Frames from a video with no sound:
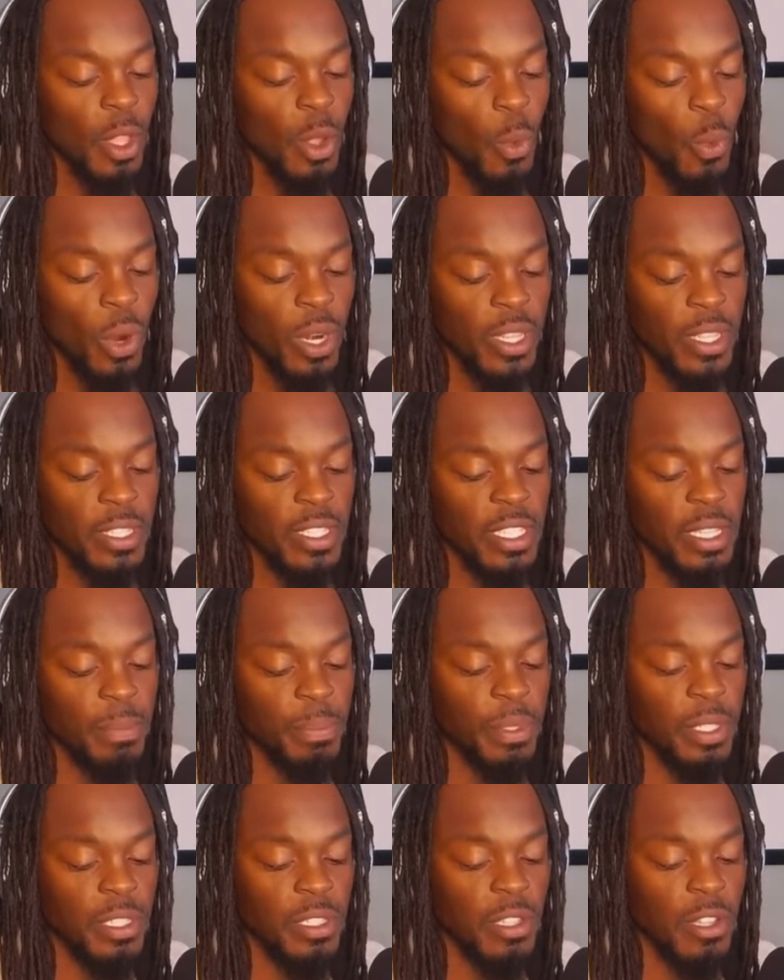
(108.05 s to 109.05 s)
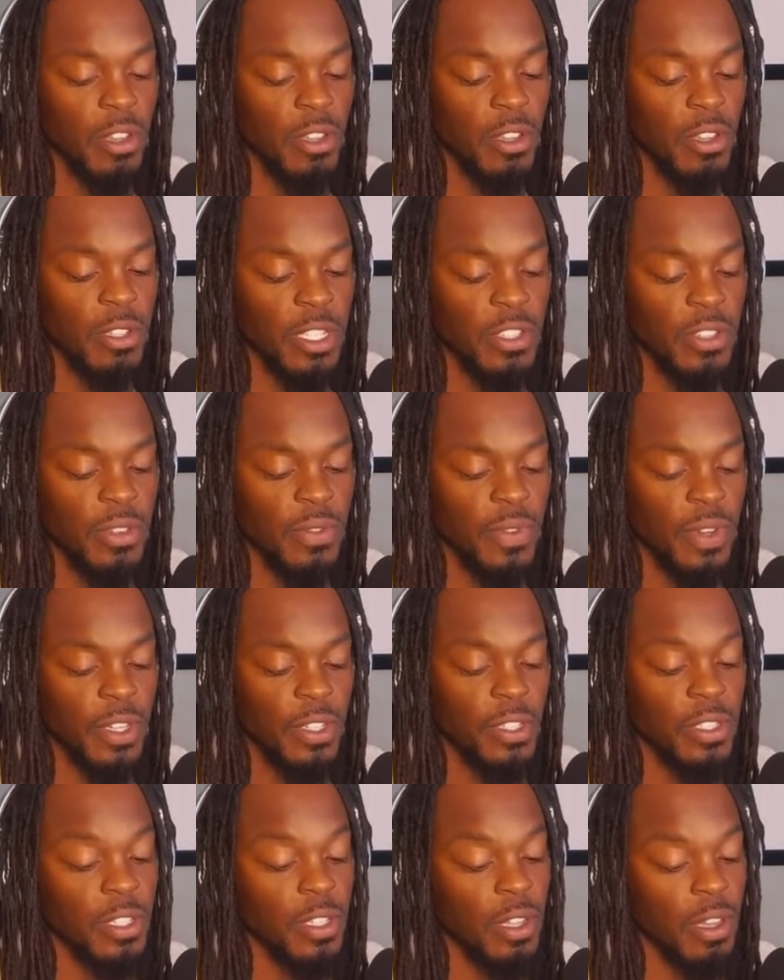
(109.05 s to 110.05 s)
One of the simplest laws in the
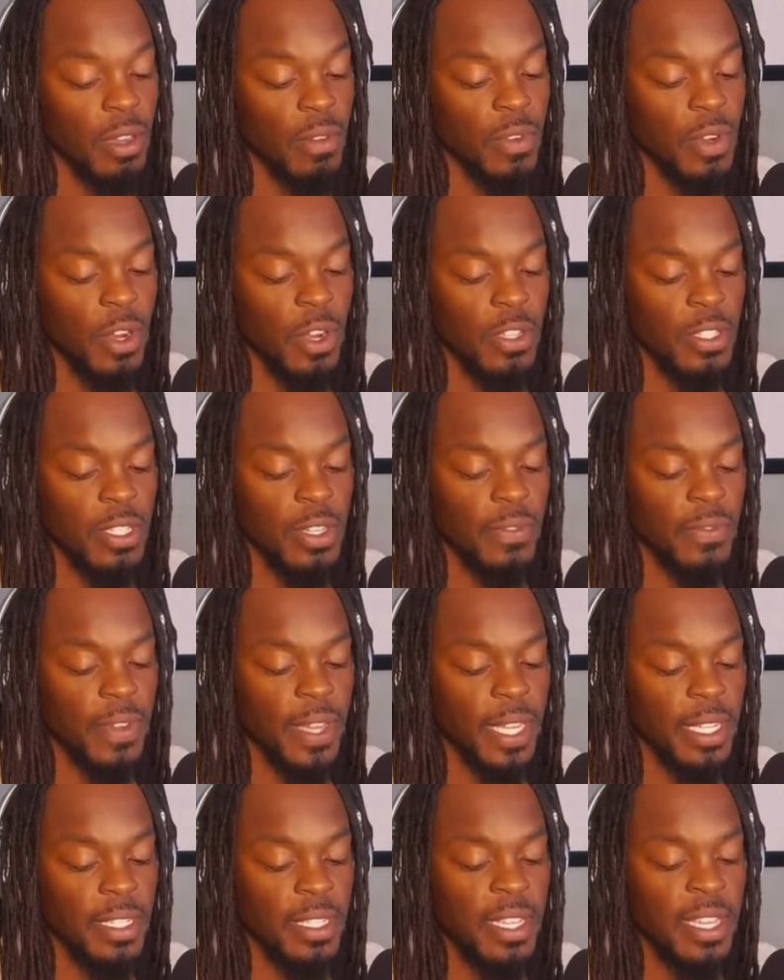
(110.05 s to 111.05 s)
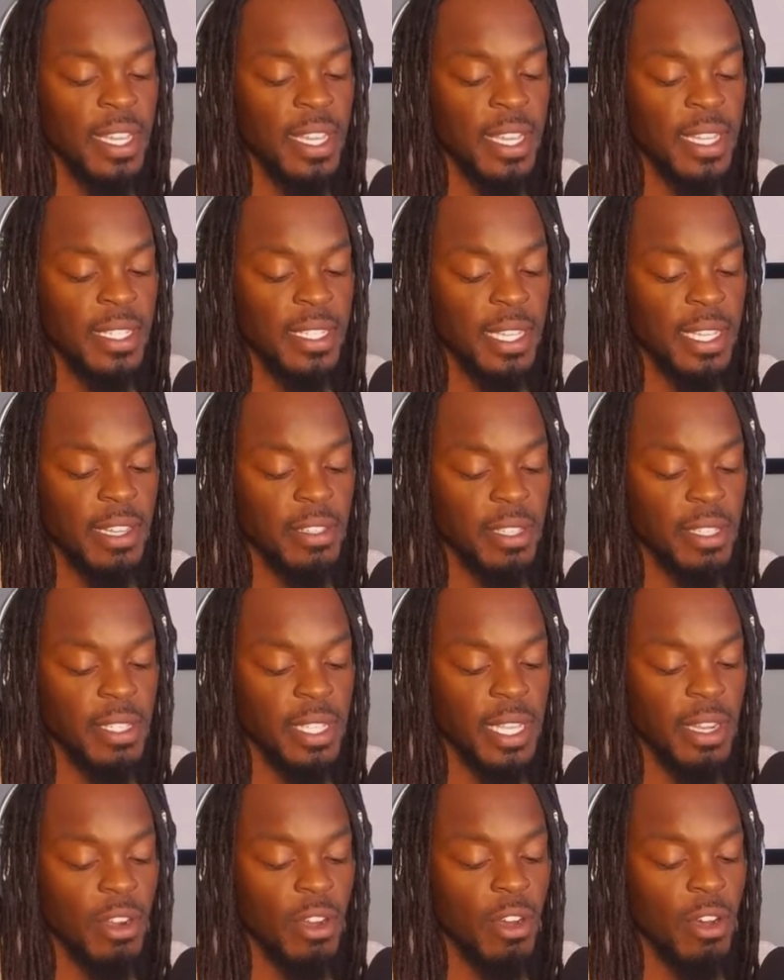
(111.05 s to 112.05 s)
universe, the law of cause and effect, tells us
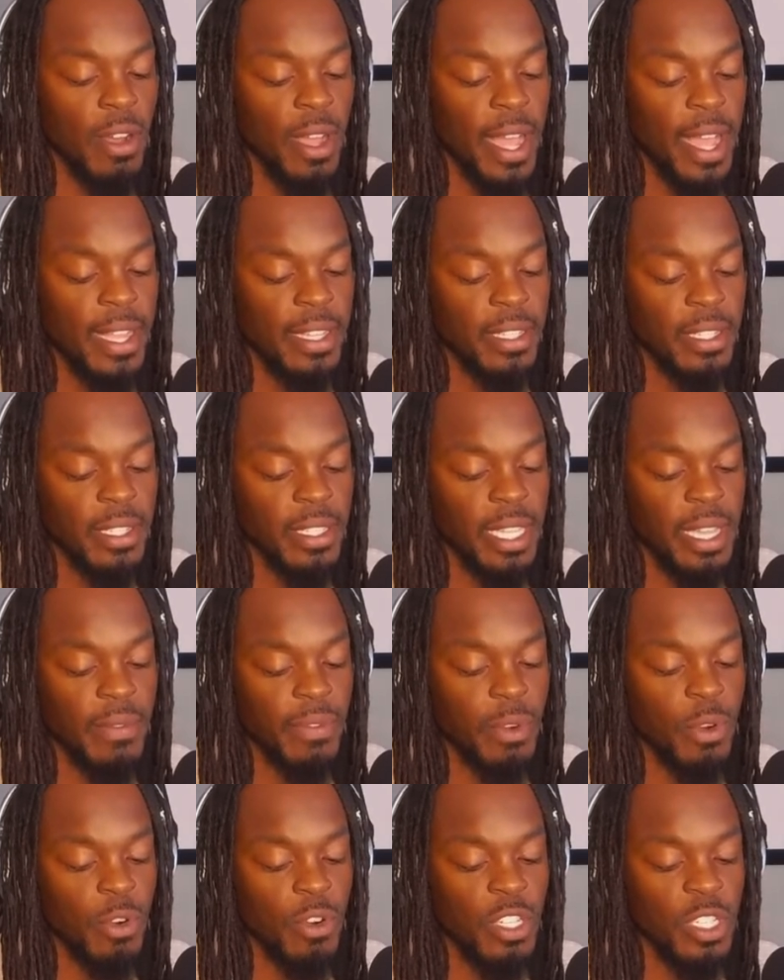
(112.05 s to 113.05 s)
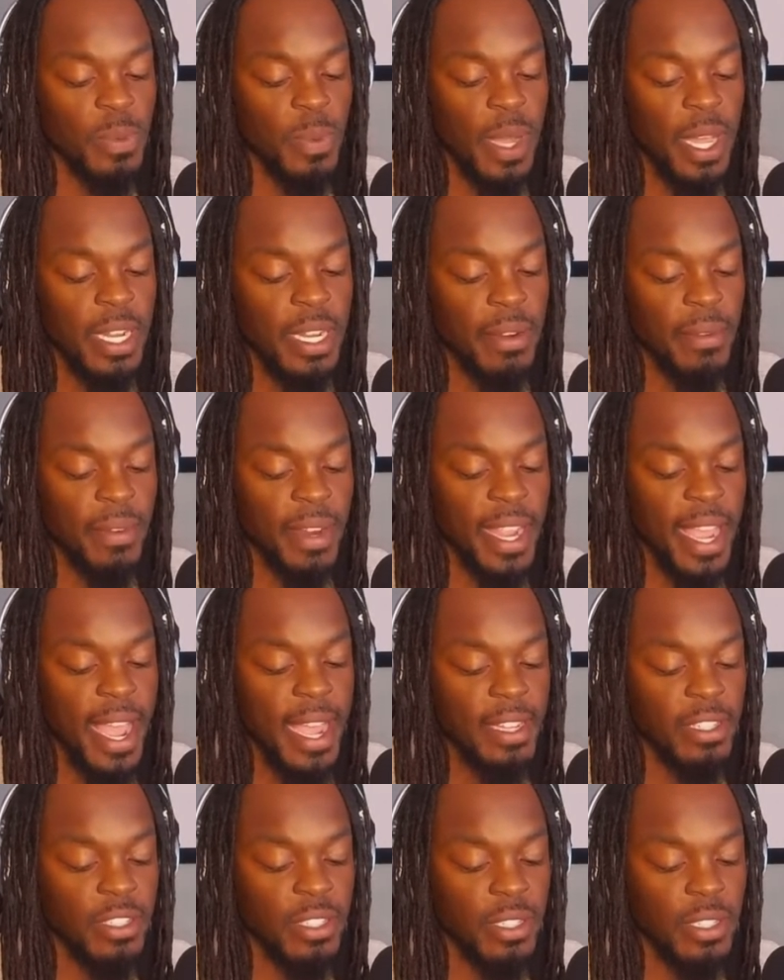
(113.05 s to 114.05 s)
that all actions have corresponding
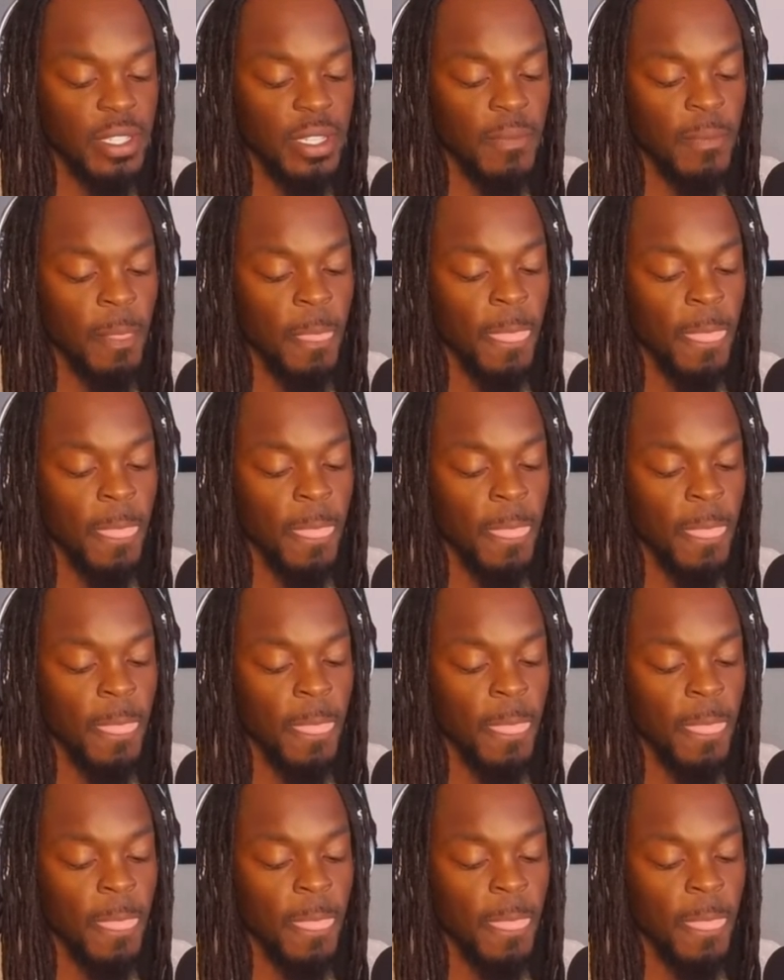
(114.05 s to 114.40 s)
reactions.